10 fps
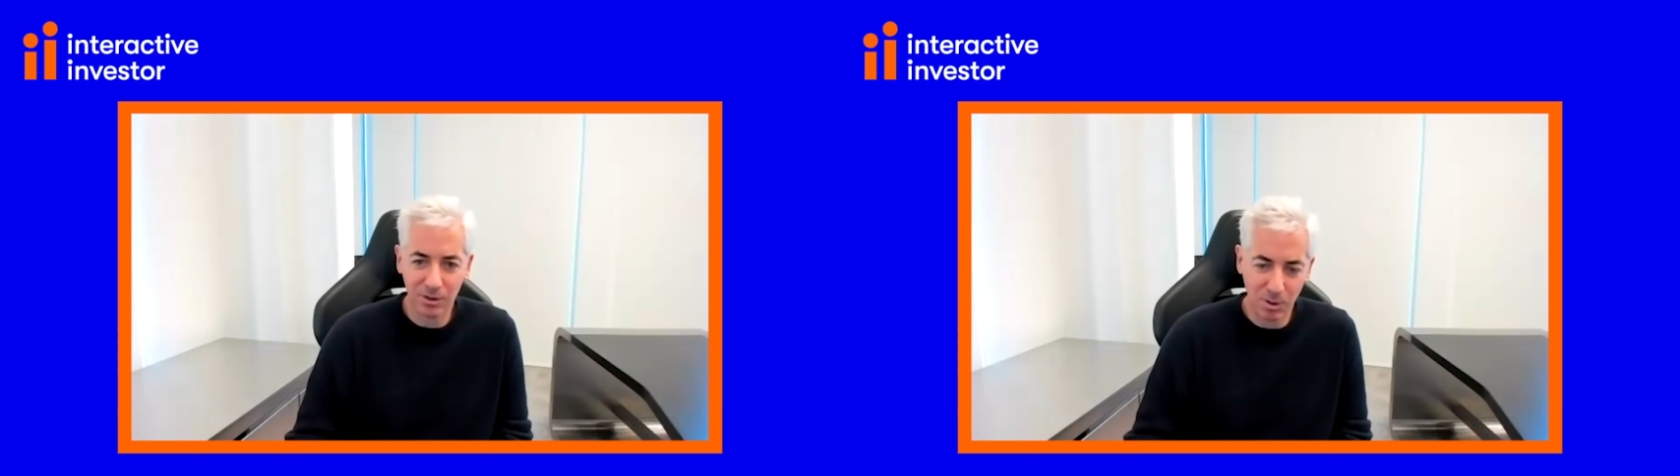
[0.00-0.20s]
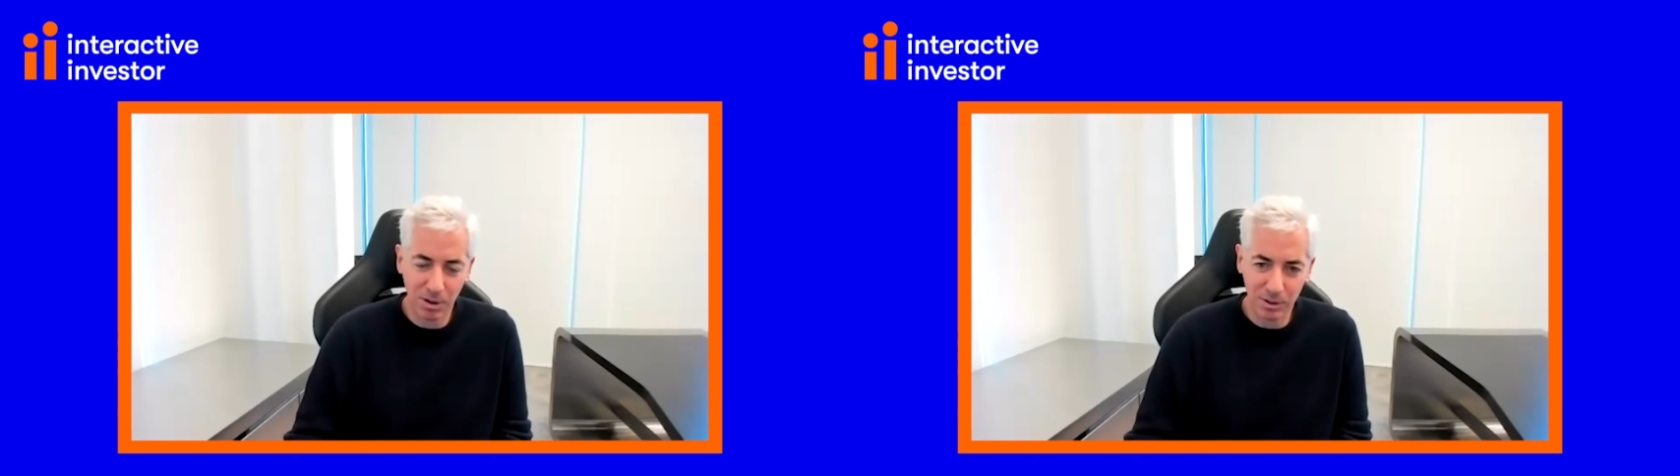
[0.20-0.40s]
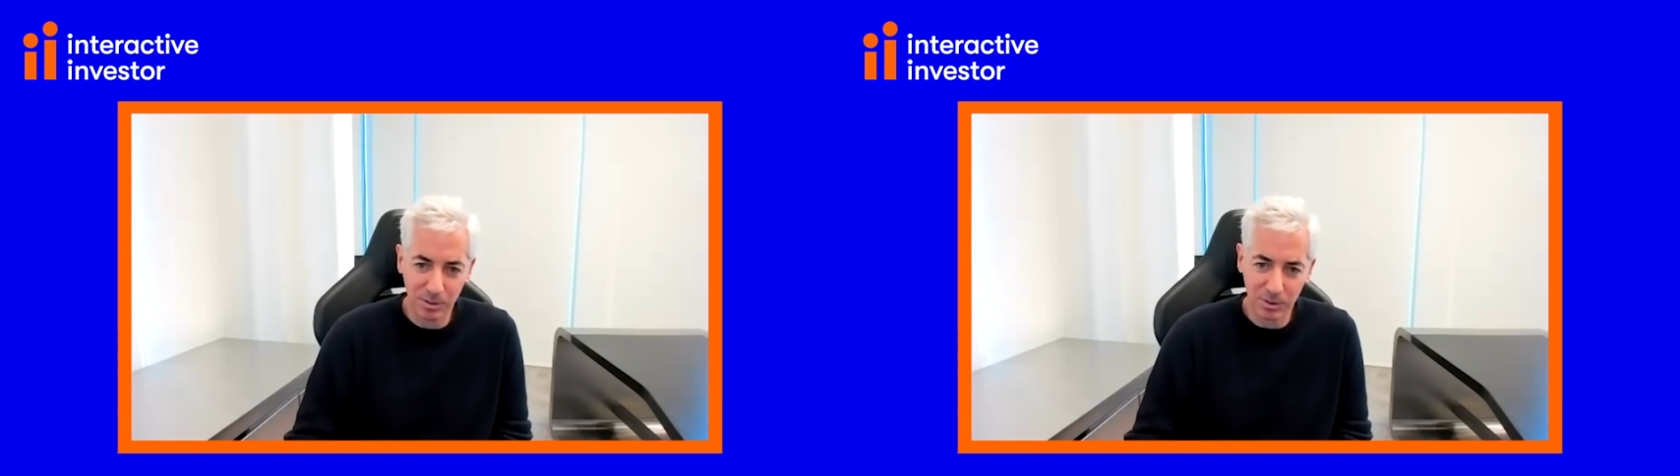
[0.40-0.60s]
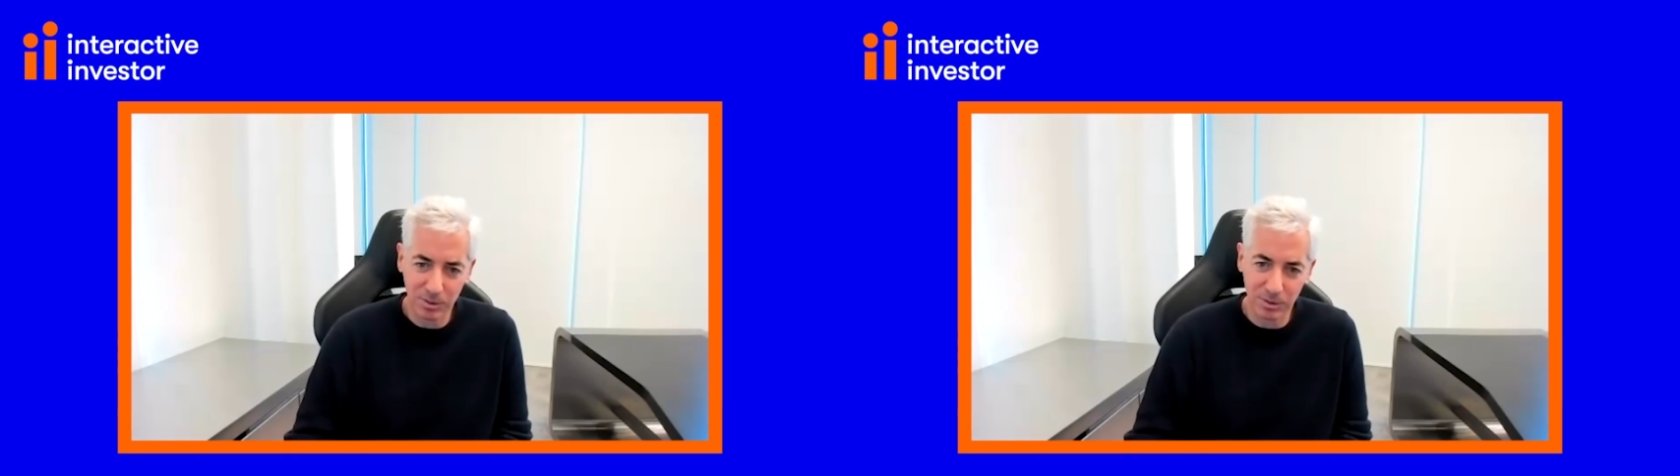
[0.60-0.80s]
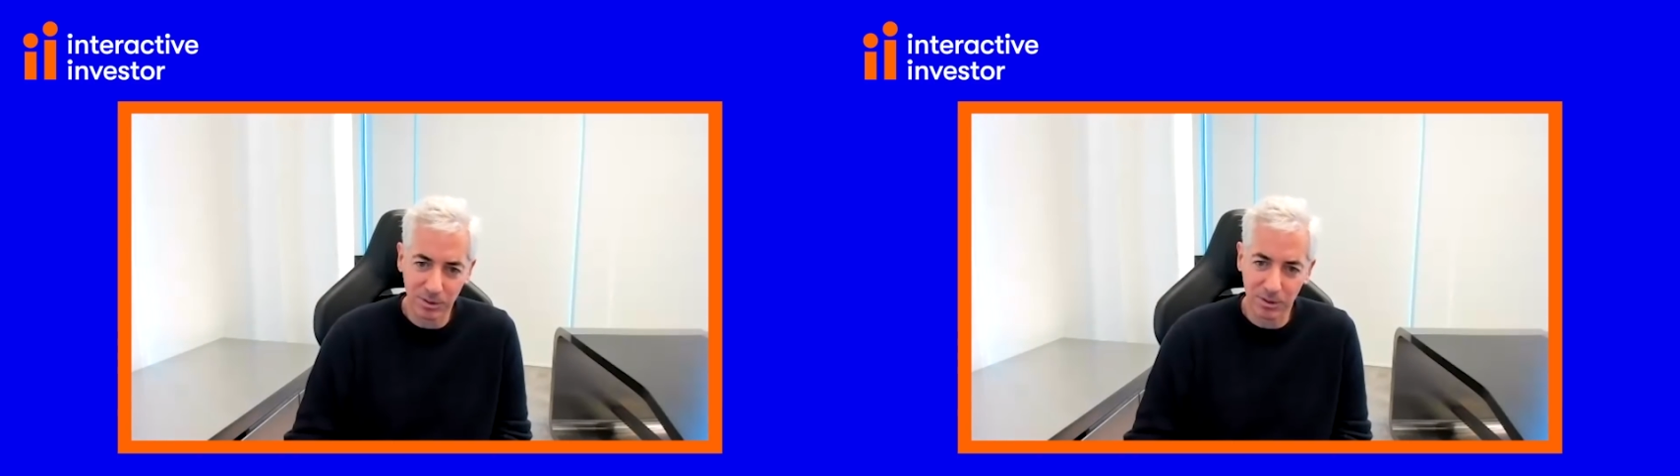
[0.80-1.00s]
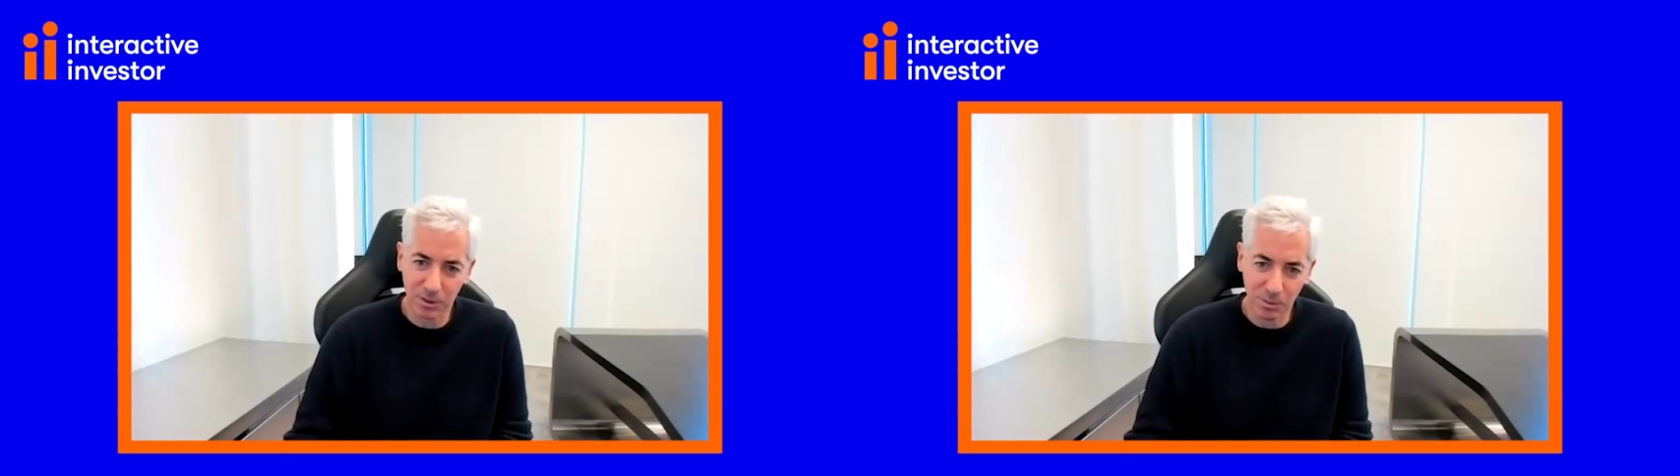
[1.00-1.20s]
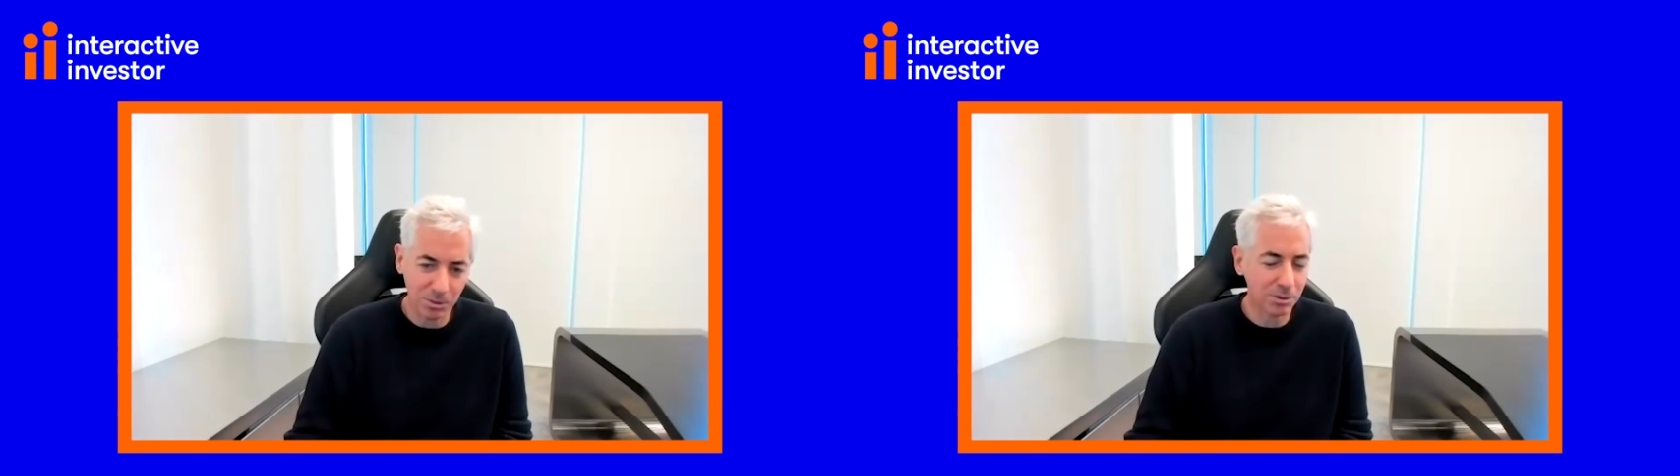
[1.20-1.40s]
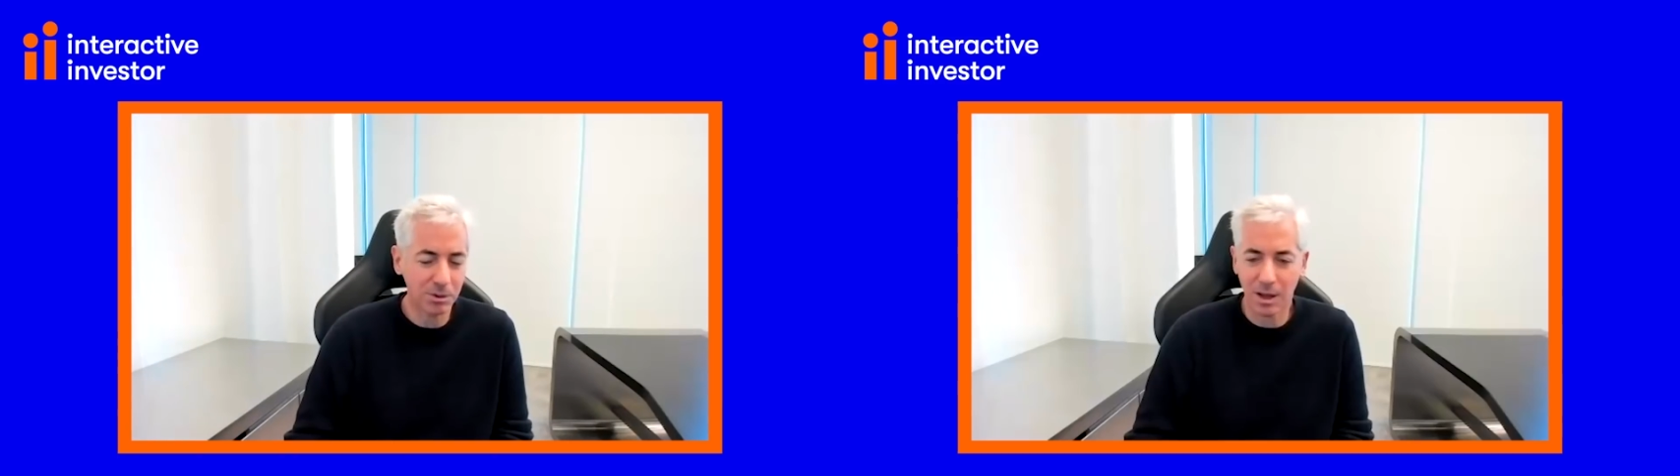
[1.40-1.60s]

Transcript: quality businesses in the world.